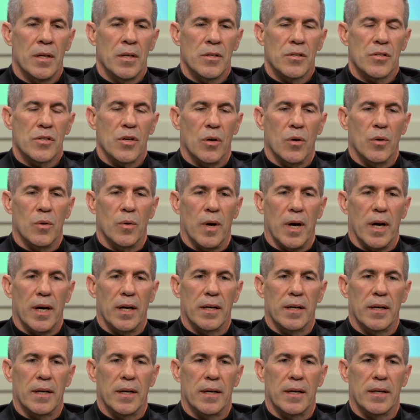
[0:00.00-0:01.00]

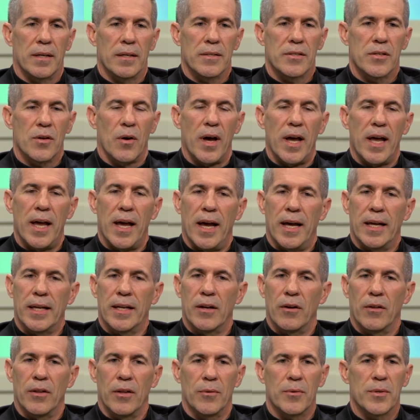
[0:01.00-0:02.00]
so
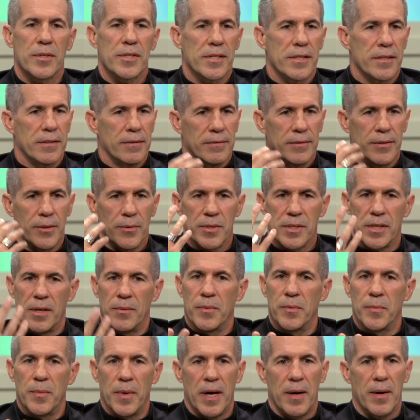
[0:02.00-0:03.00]
there was
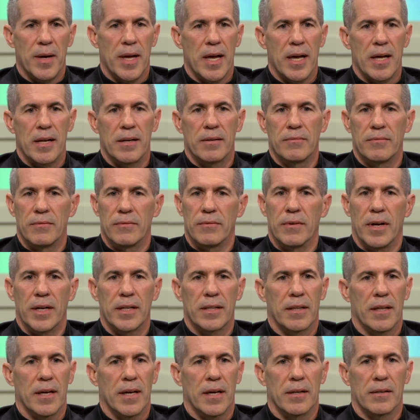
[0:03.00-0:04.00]
something in my head
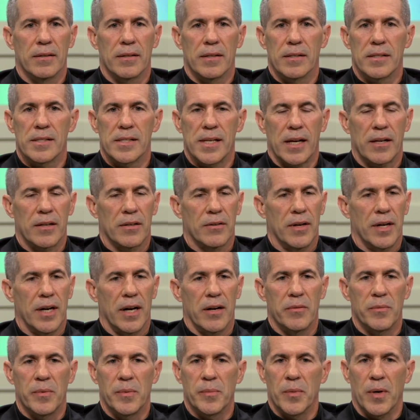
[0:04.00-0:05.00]
right then. Second grade,
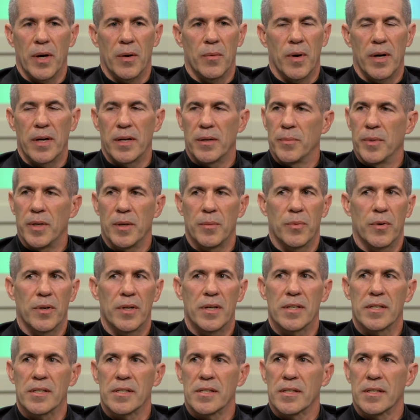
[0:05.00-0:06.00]
I remember, I wanted to be a
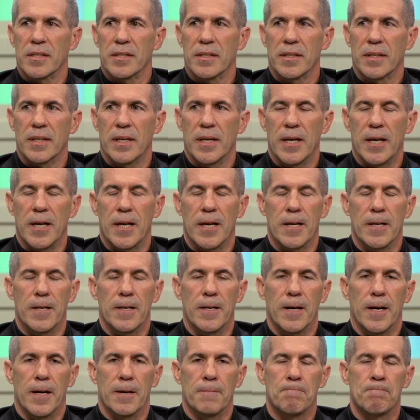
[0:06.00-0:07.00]
priest.
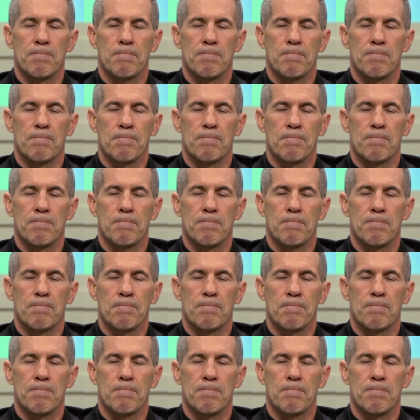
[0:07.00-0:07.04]
And